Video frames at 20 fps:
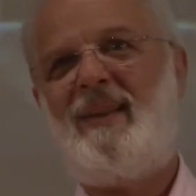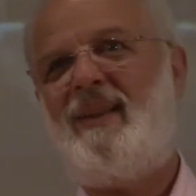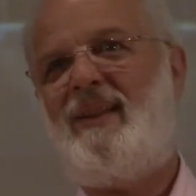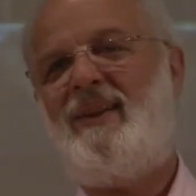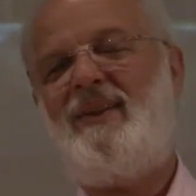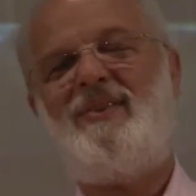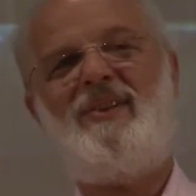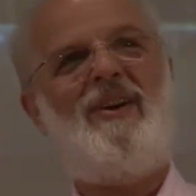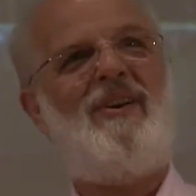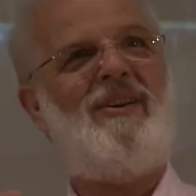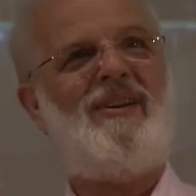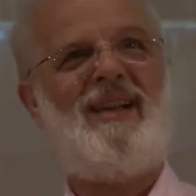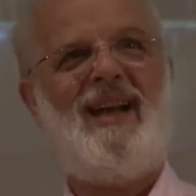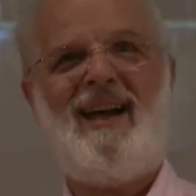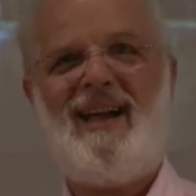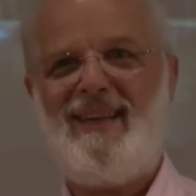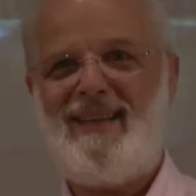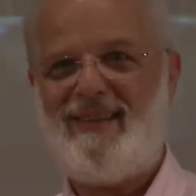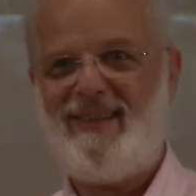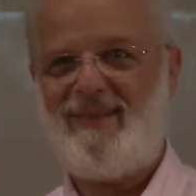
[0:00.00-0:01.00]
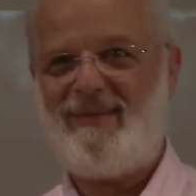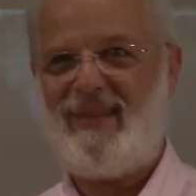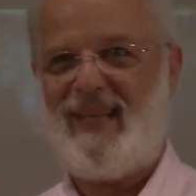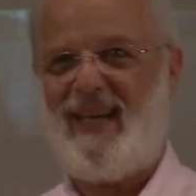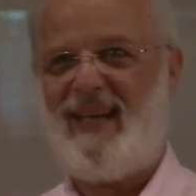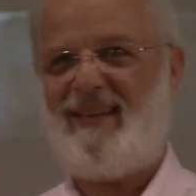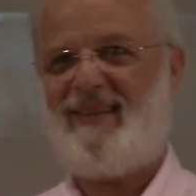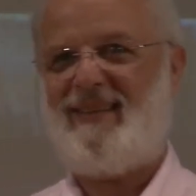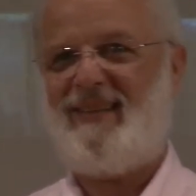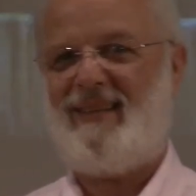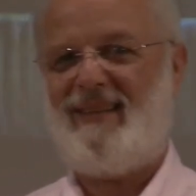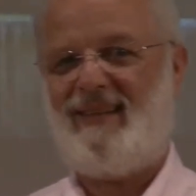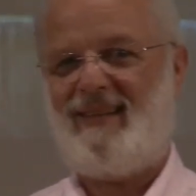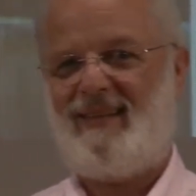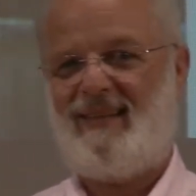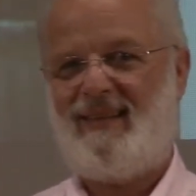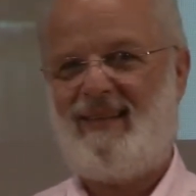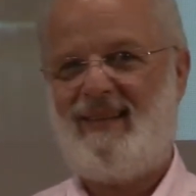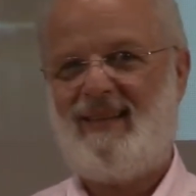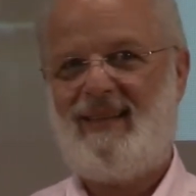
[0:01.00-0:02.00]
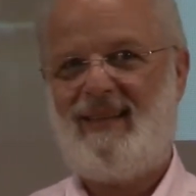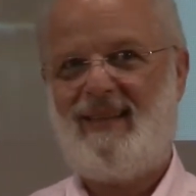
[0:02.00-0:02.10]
There's all kinds of guesses.